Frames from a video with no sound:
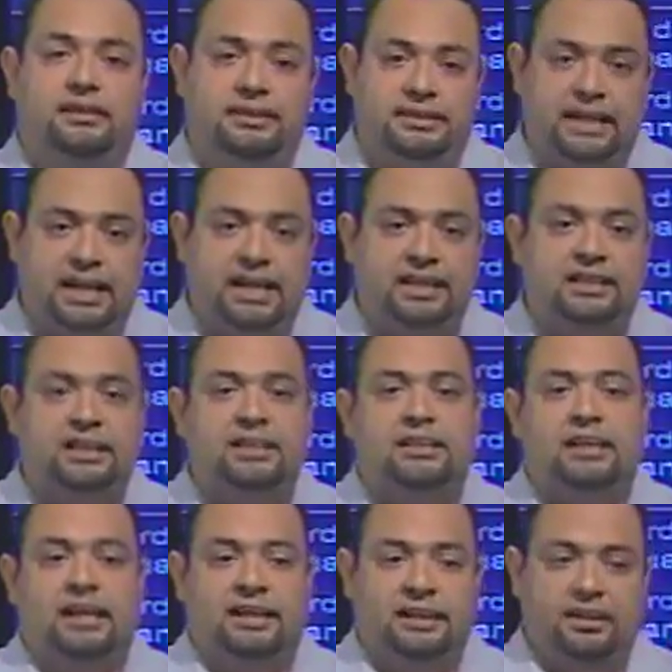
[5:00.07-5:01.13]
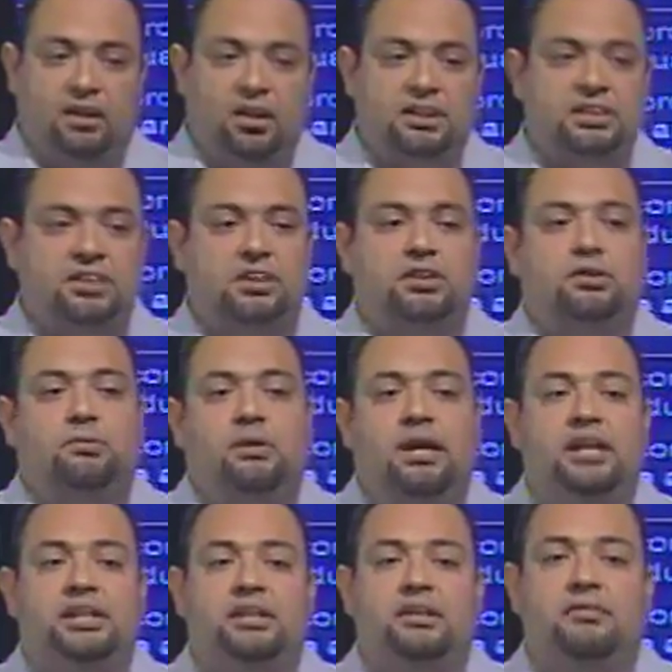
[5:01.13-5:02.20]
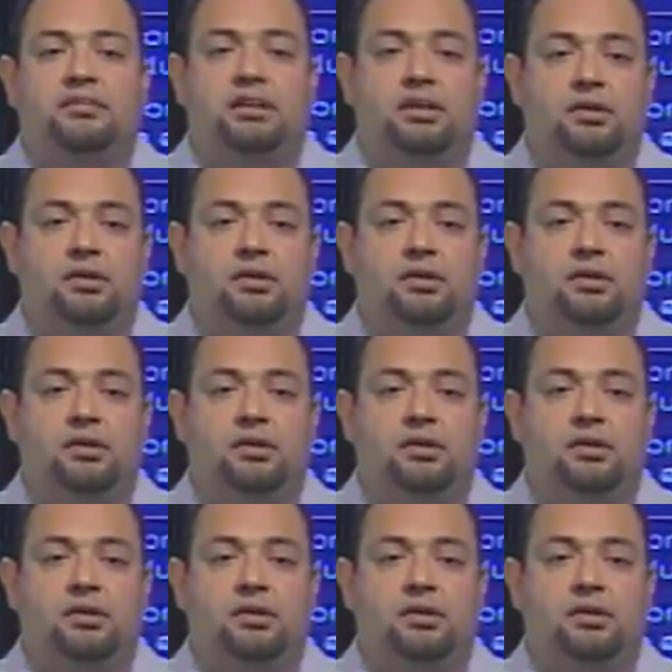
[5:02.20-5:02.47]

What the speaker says: the date and then also the duration of the